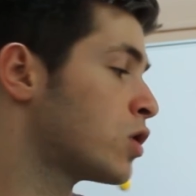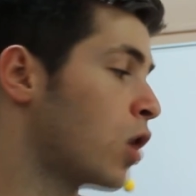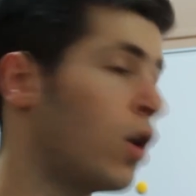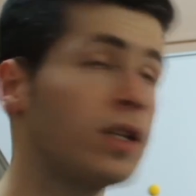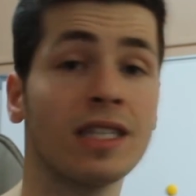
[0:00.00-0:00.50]

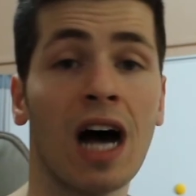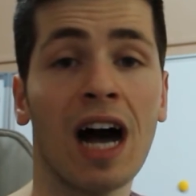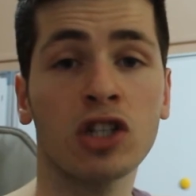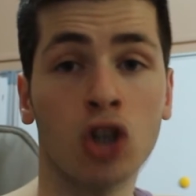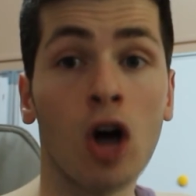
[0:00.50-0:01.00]
So
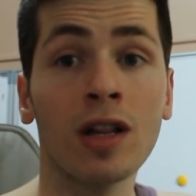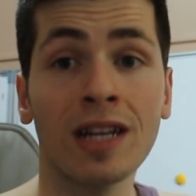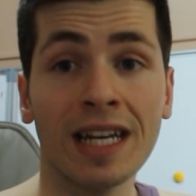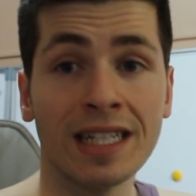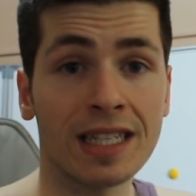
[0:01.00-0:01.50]
dark
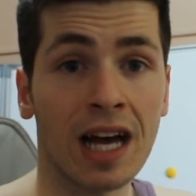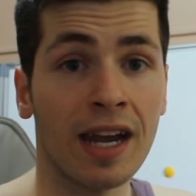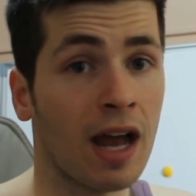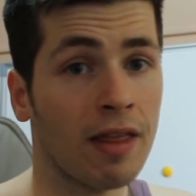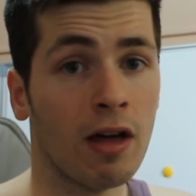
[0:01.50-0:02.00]
chocolate is
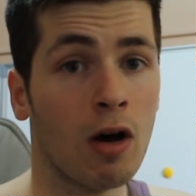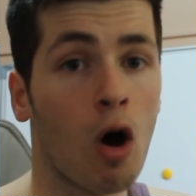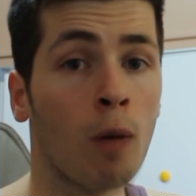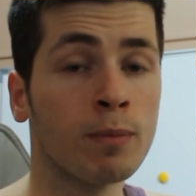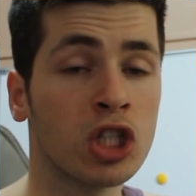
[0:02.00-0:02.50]
another
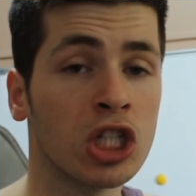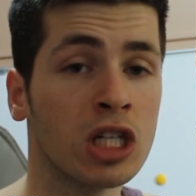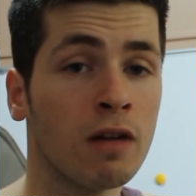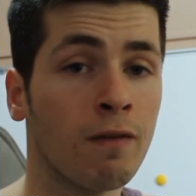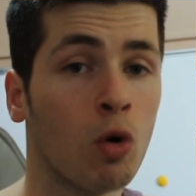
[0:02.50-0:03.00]

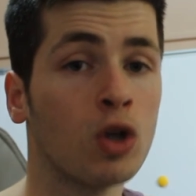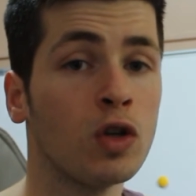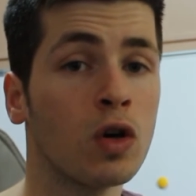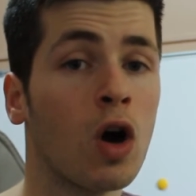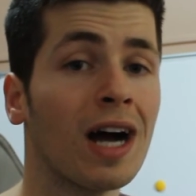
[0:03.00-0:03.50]
option for
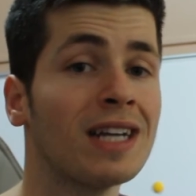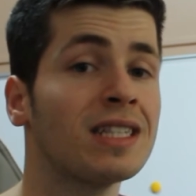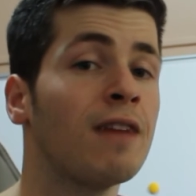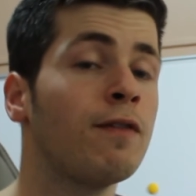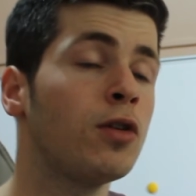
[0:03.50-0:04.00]
you
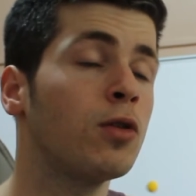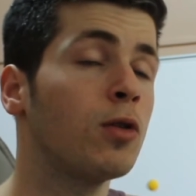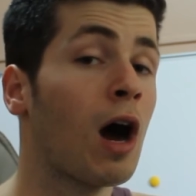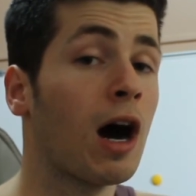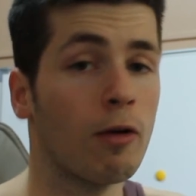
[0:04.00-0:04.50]
guys if you
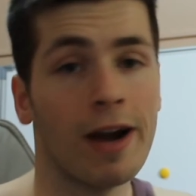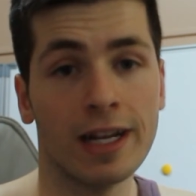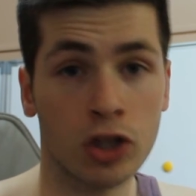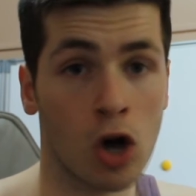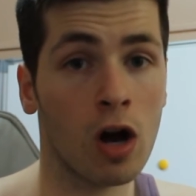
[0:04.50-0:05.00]
are
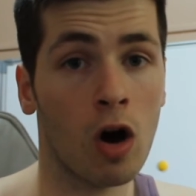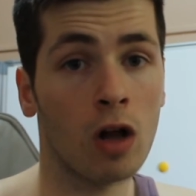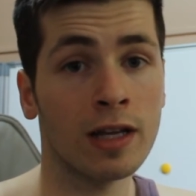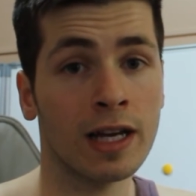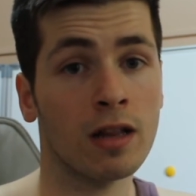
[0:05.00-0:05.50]
a
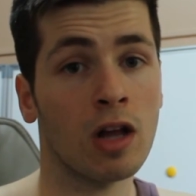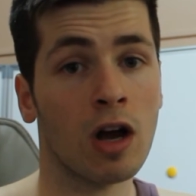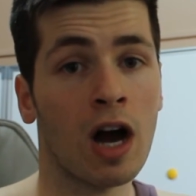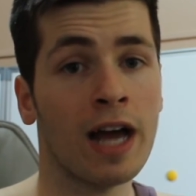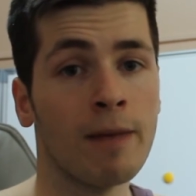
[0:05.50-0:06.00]
chocoholic like
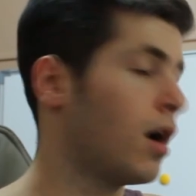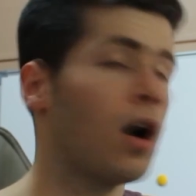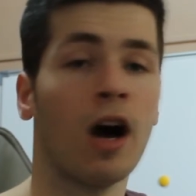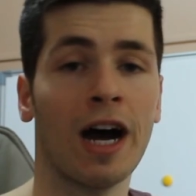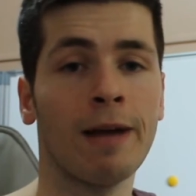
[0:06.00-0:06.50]
I am.
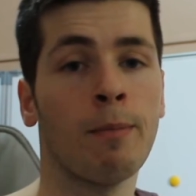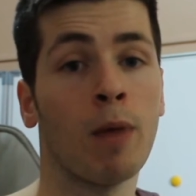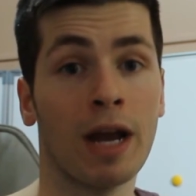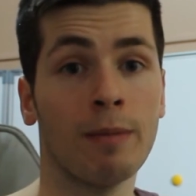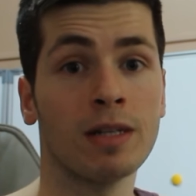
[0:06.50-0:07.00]
Hi,
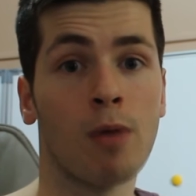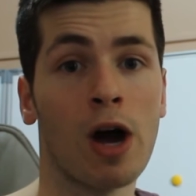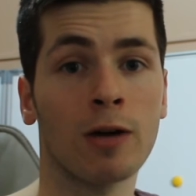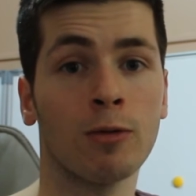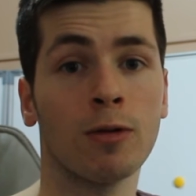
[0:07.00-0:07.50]
my name is
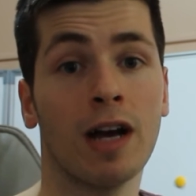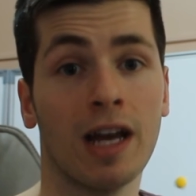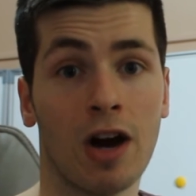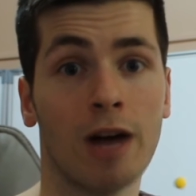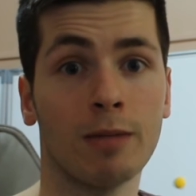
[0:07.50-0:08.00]
Michael
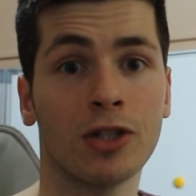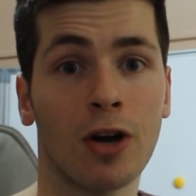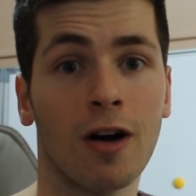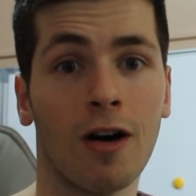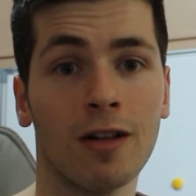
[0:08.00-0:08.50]
and I am a
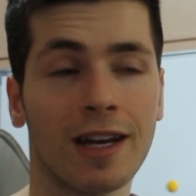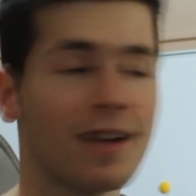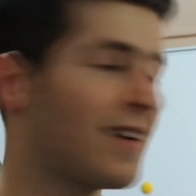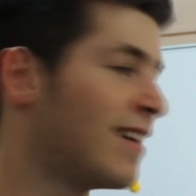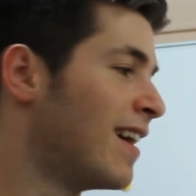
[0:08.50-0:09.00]
chocoholic.
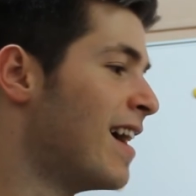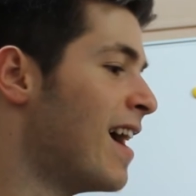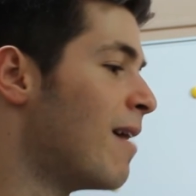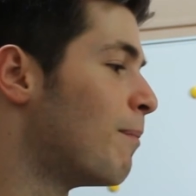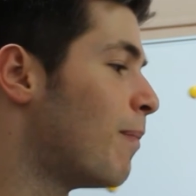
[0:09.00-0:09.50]

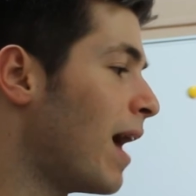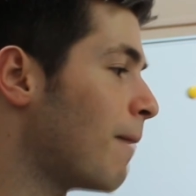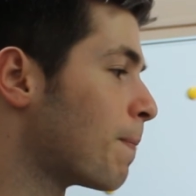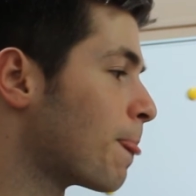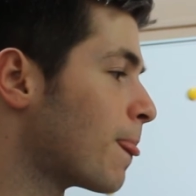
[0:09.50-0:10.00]

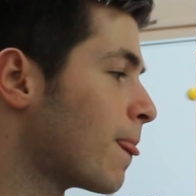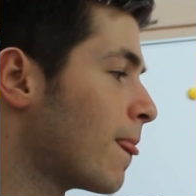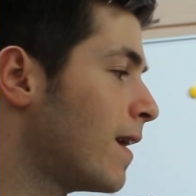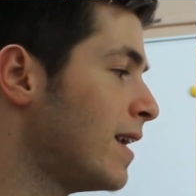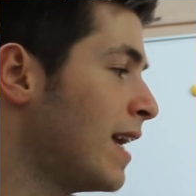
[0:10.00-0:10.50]
But
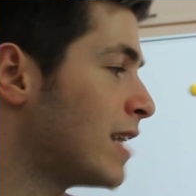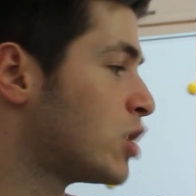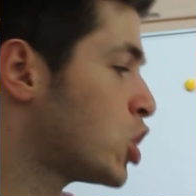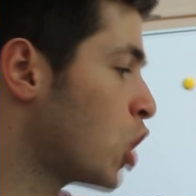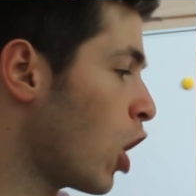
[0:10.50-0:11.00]
yeah,
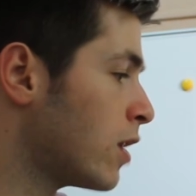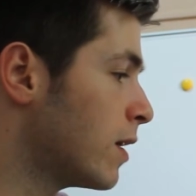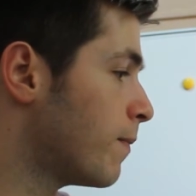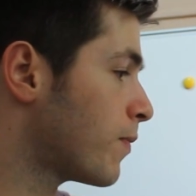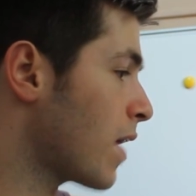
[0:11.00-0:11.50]

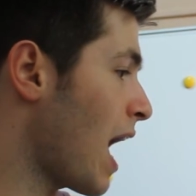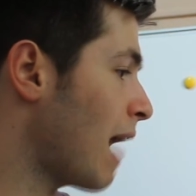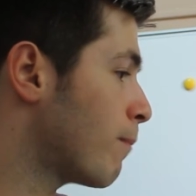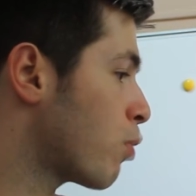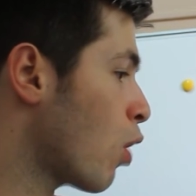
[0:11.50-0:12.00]
chocolate.
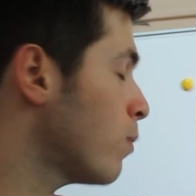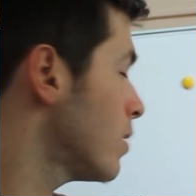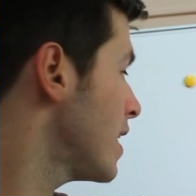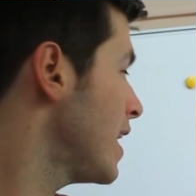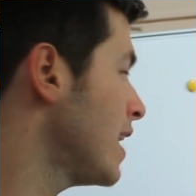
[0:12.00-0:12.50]
And
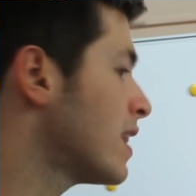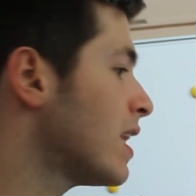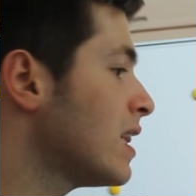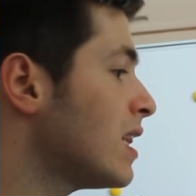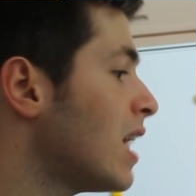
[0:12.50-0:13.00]
probably
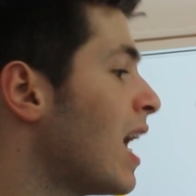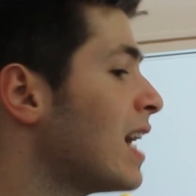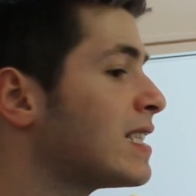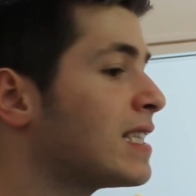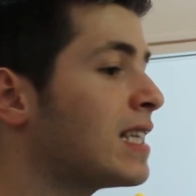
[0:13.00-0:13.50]
the
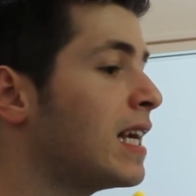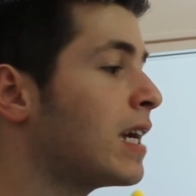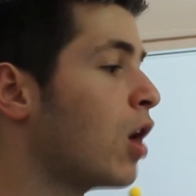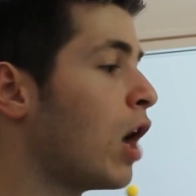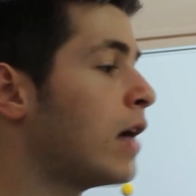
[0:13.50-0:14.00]
last
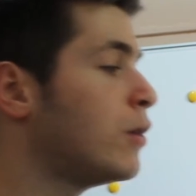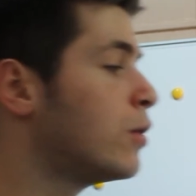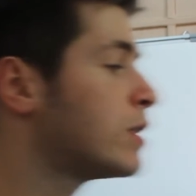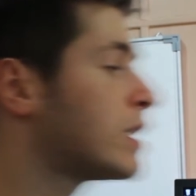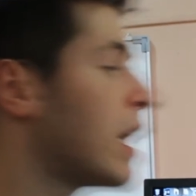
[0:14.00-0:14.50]
thing I
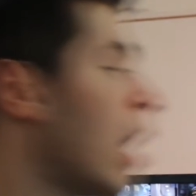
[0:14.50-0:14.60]
use to